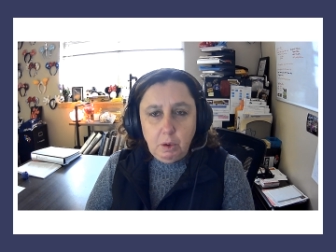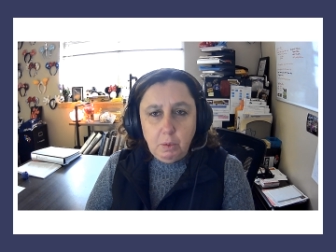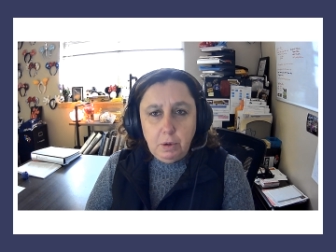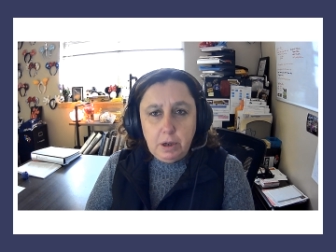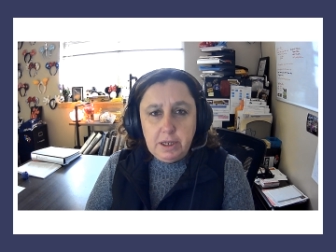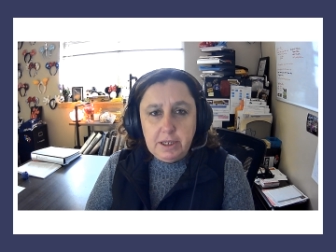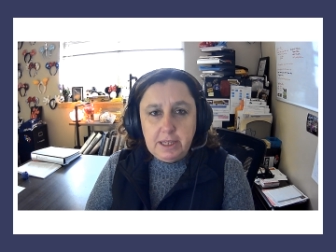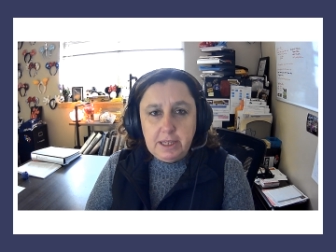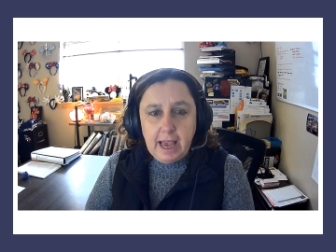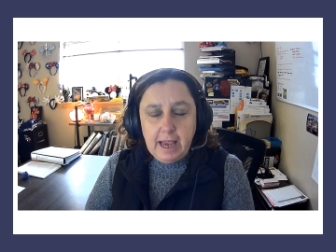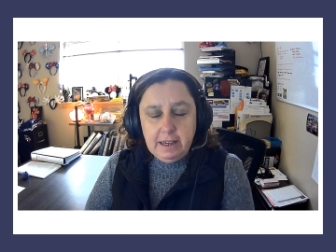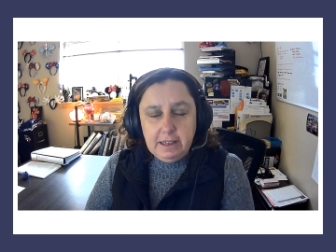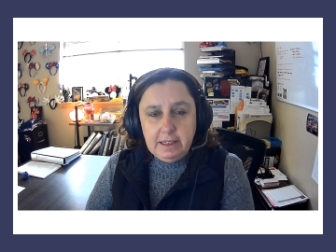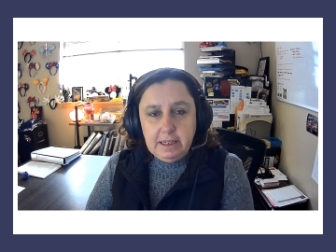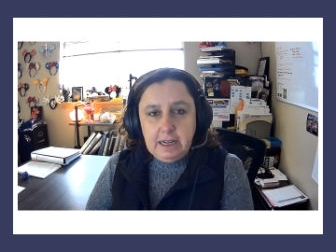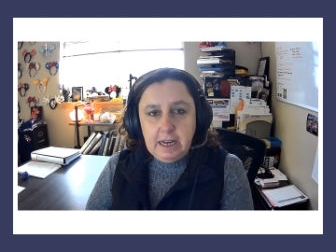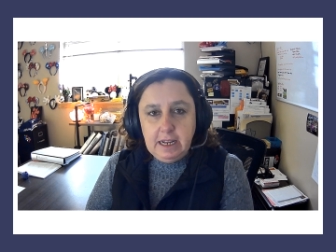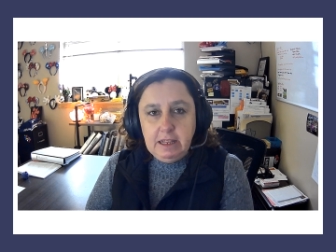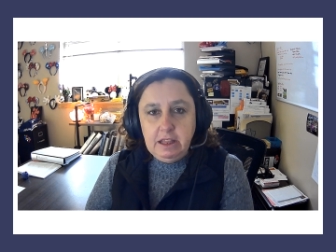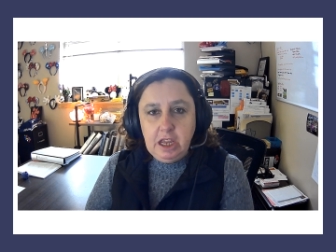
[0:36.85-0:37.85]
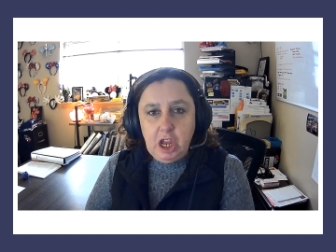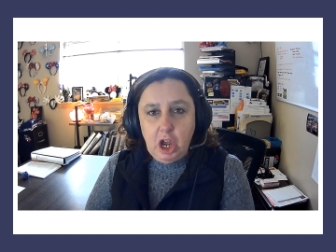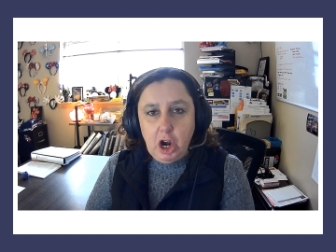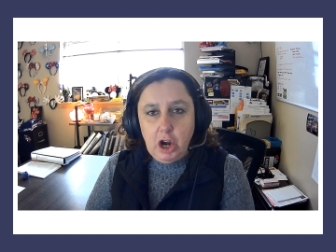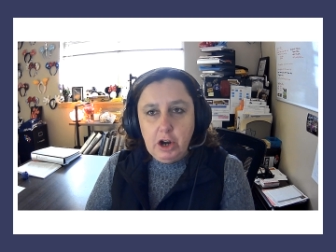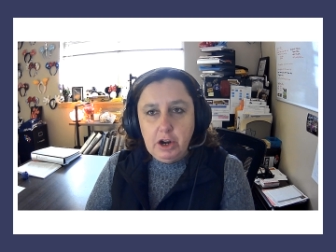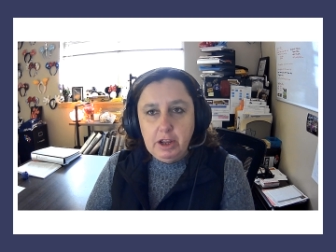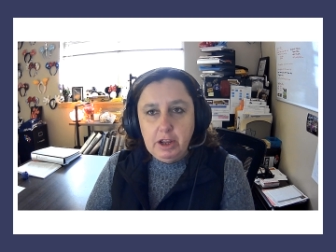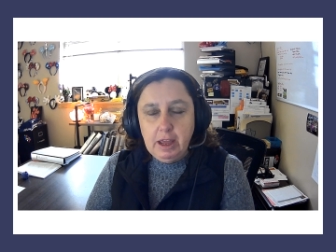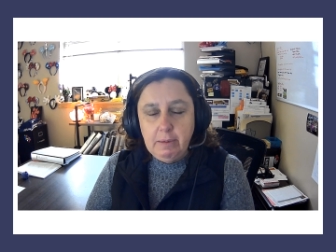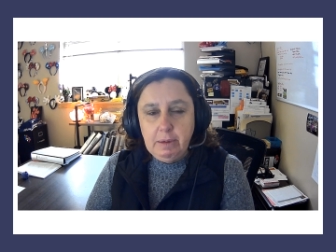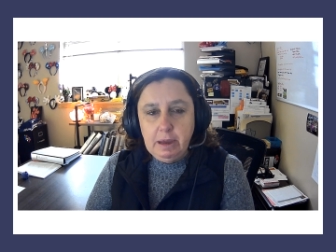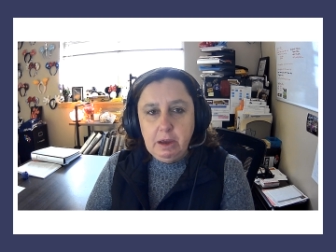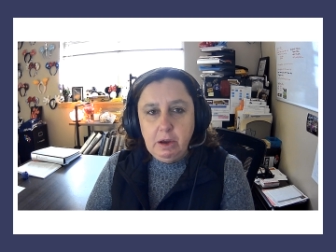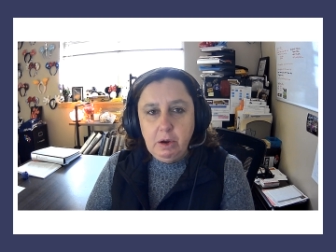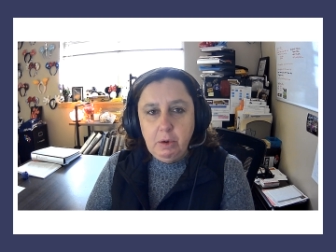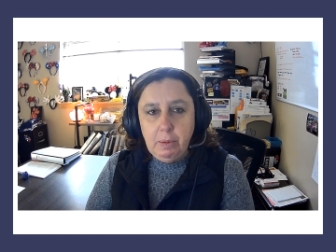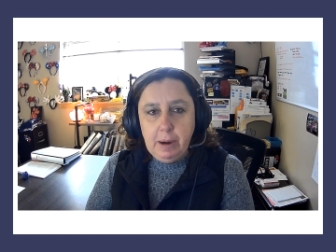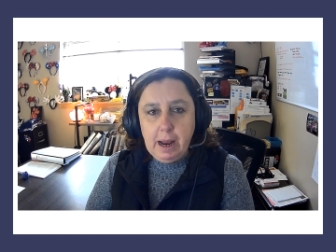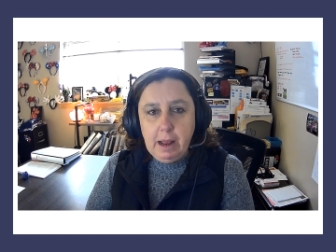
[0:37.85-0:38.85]
was exiting the yard,
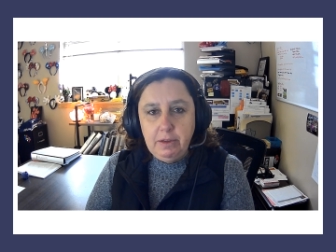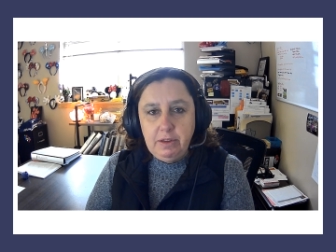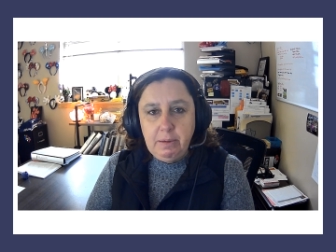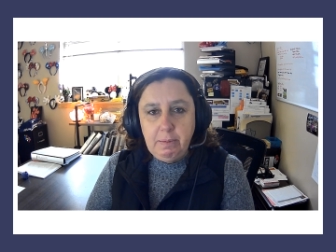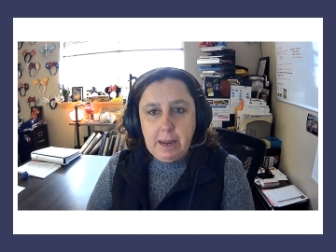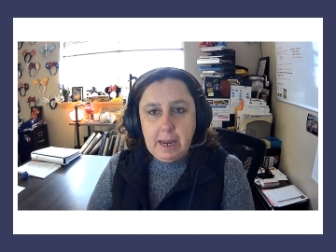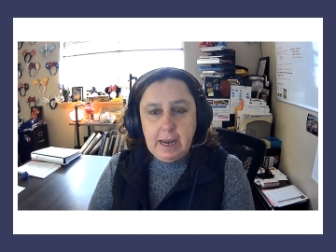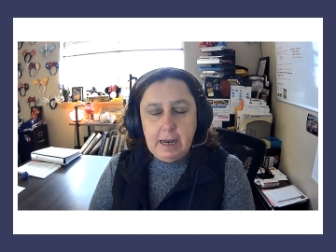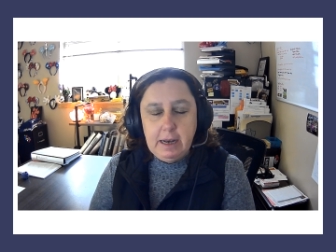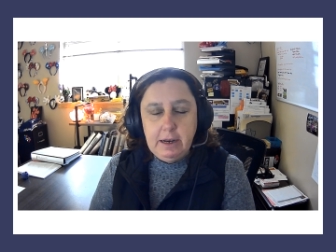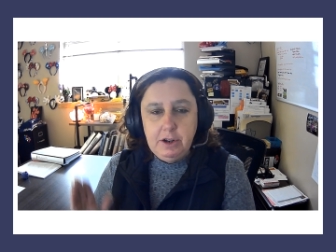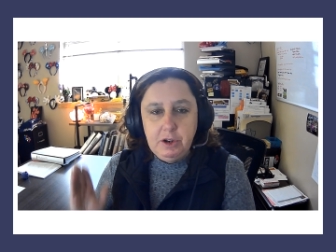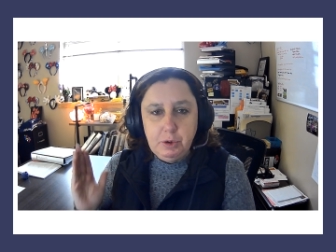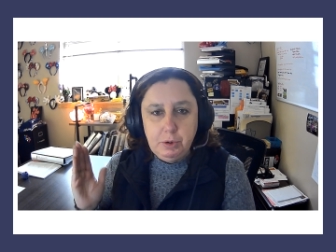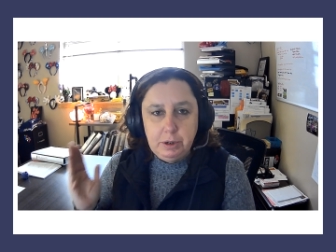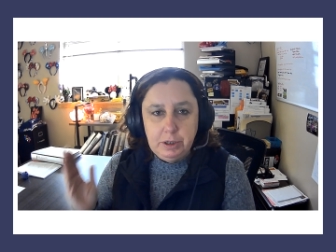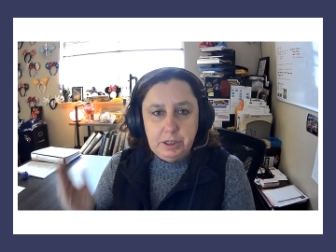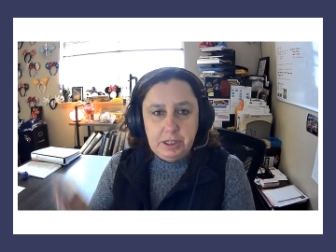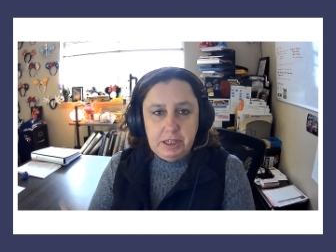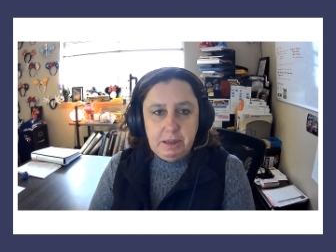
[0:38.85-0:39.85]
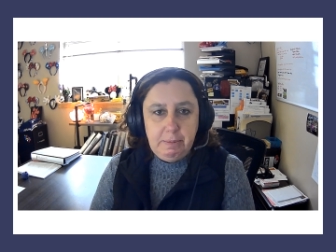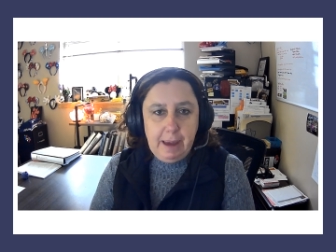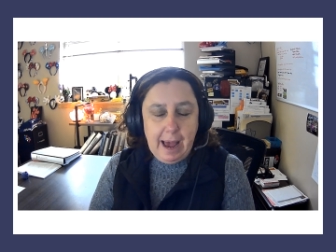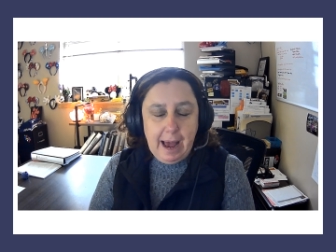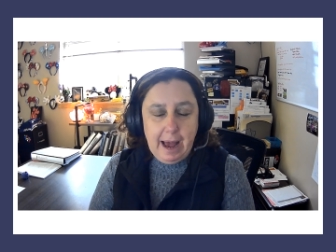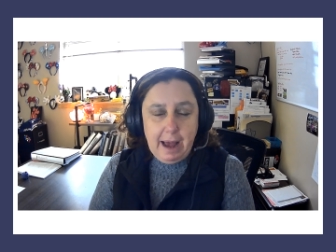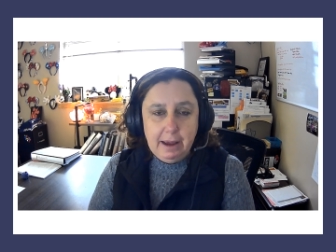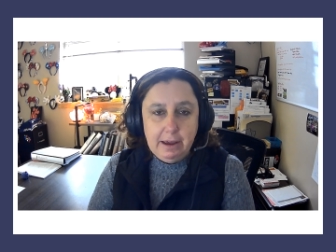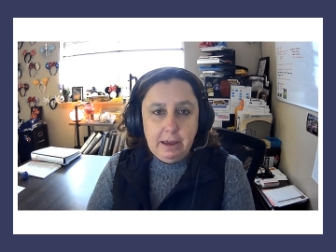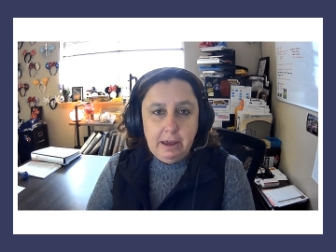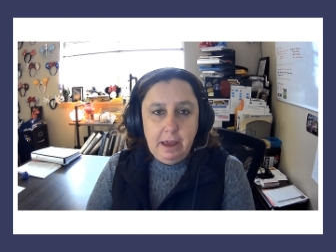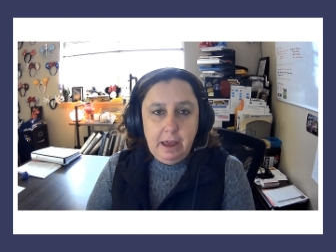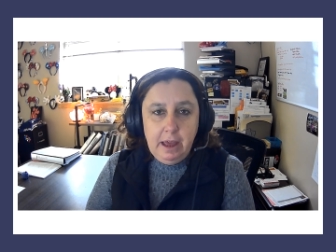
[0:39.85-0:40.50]
coming around the bend towards the back.